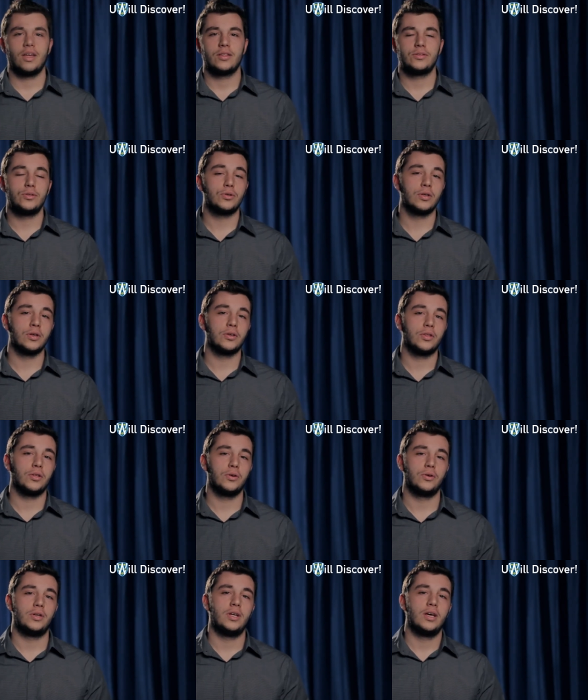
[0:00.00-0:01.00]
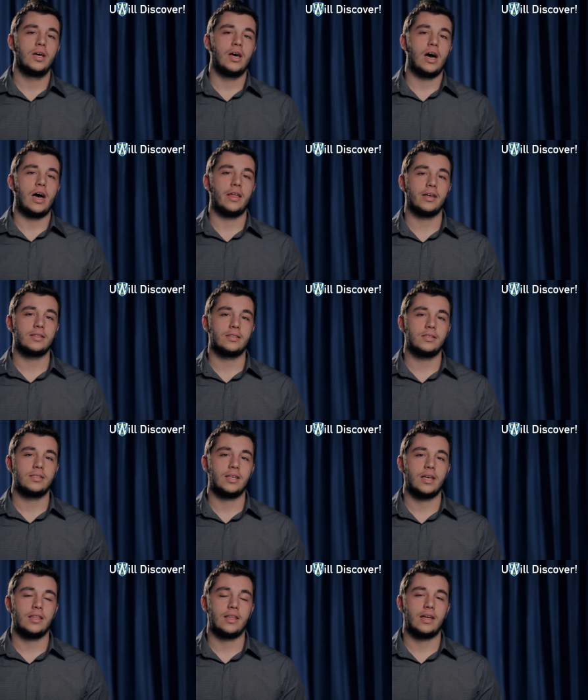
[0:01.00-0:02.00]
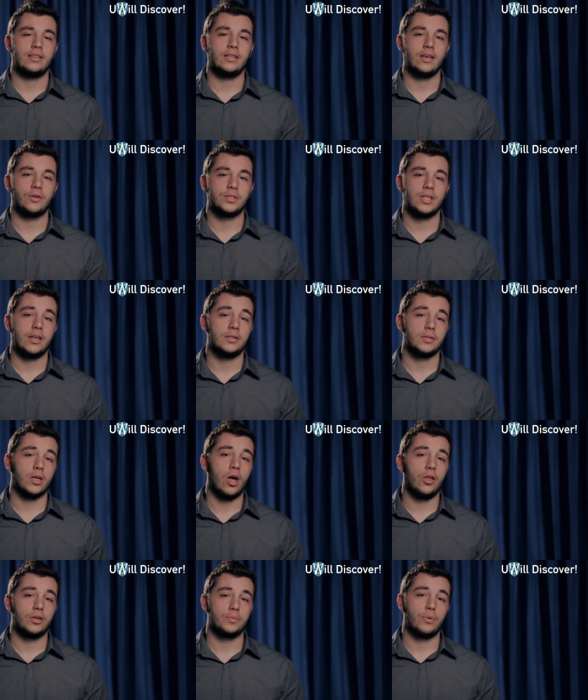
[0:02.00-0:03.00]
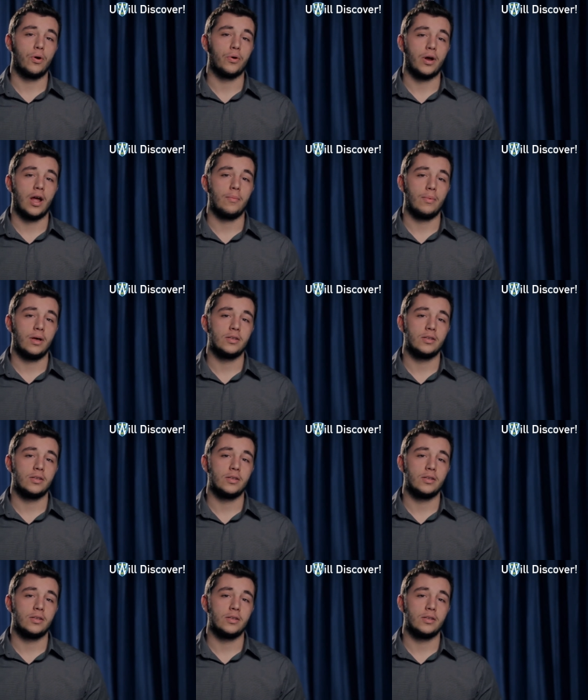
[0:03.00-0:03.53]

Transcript: To conclude, I like to say that the Outstanding Scholars Program,